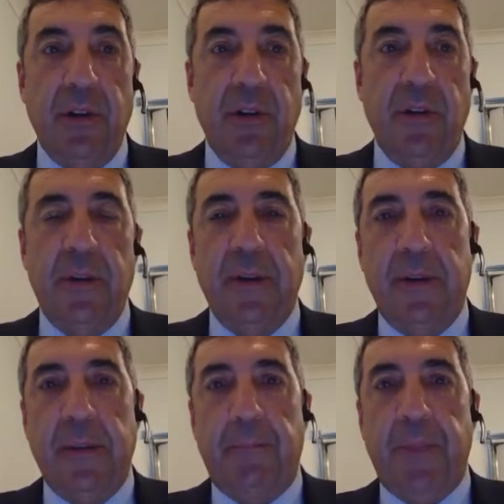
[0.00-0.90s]
2,
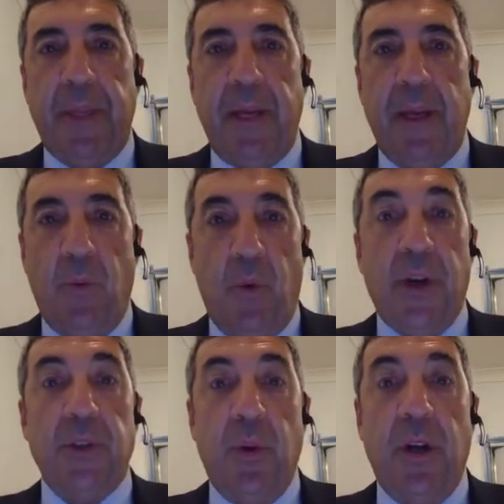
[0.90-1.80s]
it
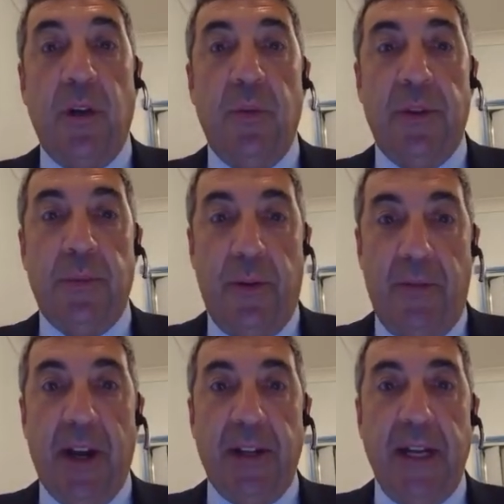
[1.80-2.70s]
works well with
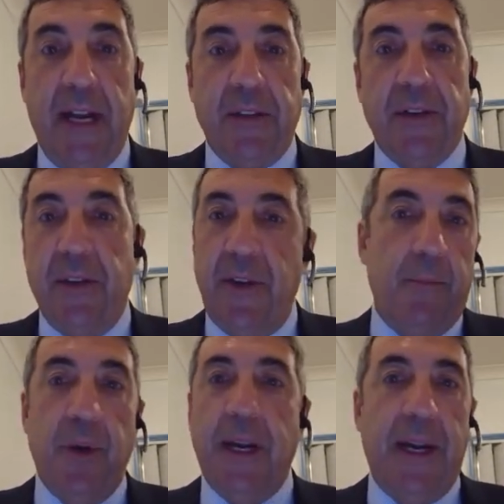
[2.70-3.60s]
providing the answer,
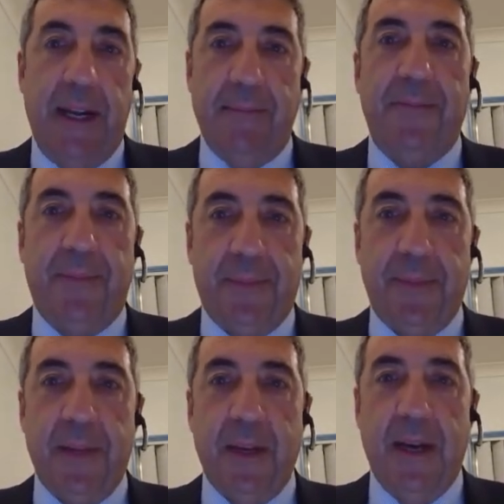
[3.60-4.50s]
then bring it in.
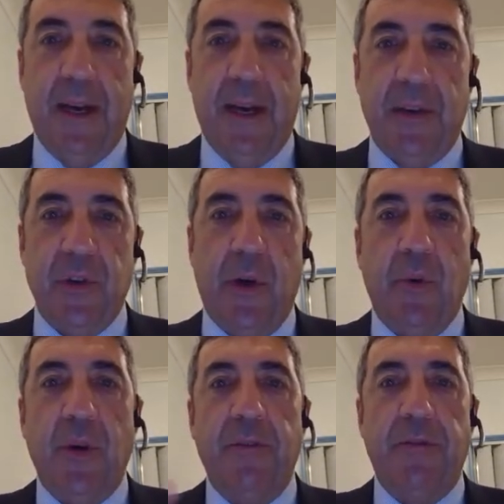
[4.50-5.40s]
So I'm
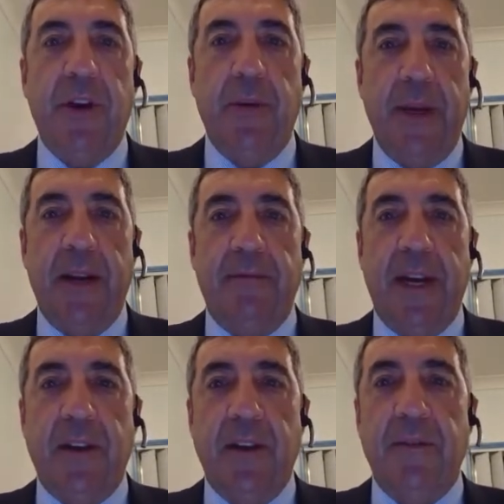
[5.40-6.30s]
looking for you to be
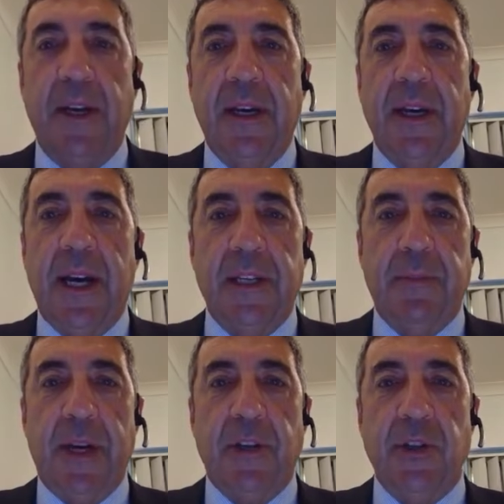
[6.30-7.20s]
inventive as
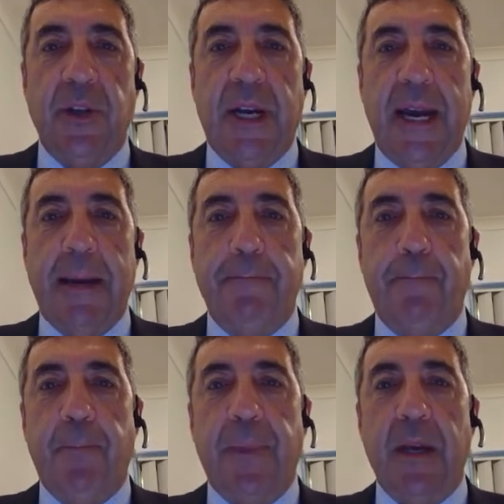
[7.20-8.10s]
much as you can.
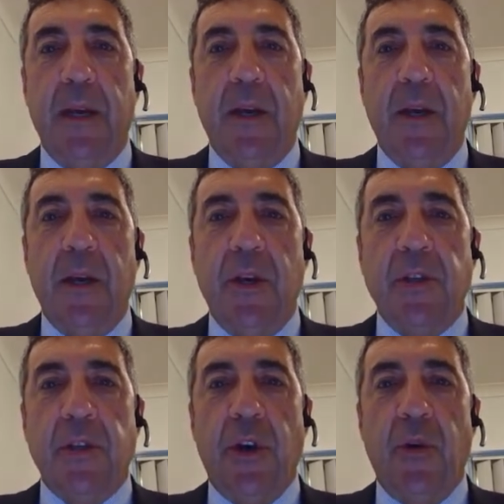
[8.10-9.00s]

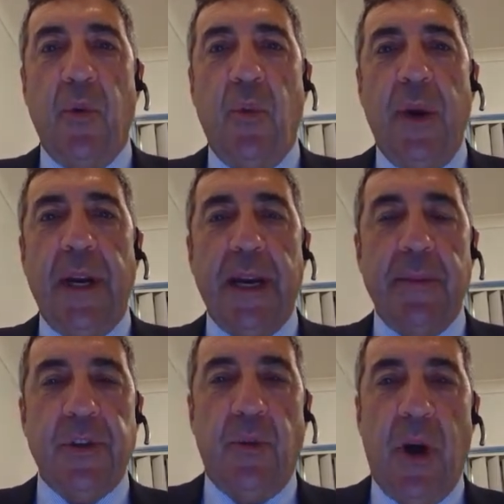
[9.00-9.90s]
So when it
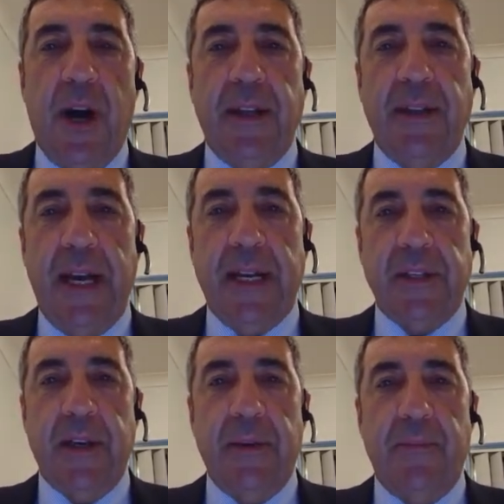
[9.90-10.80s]
comes to writing the
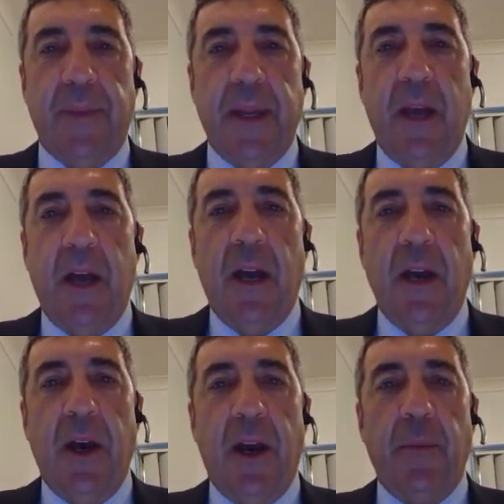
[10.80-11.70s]
answer,
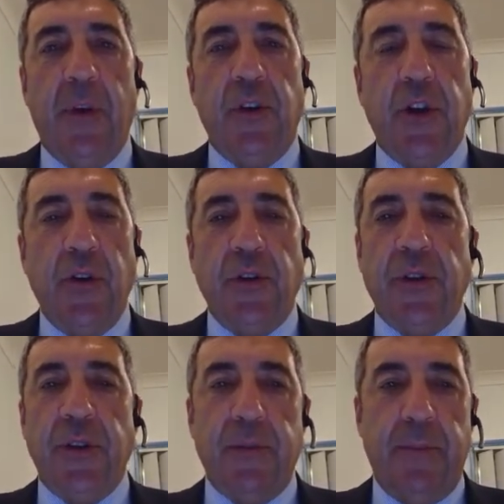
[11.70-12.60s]
don't
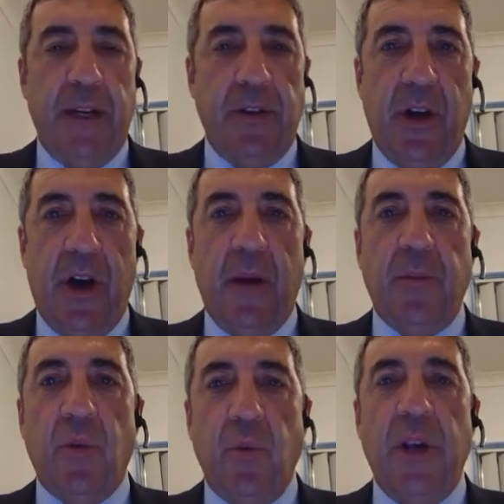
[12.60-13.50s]
spend
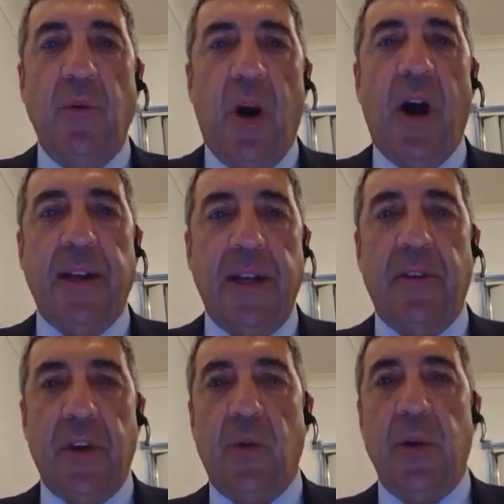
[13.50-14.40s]
time
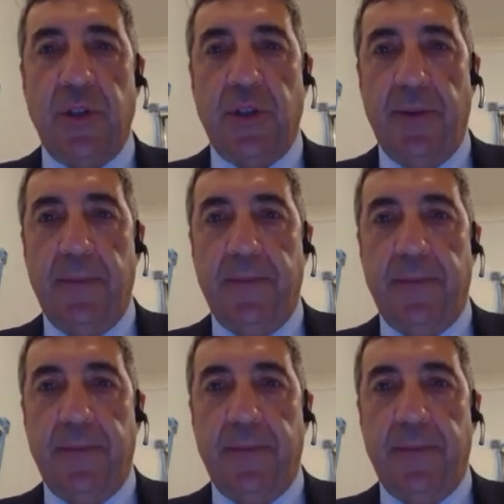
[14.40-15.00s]
rewriting the question.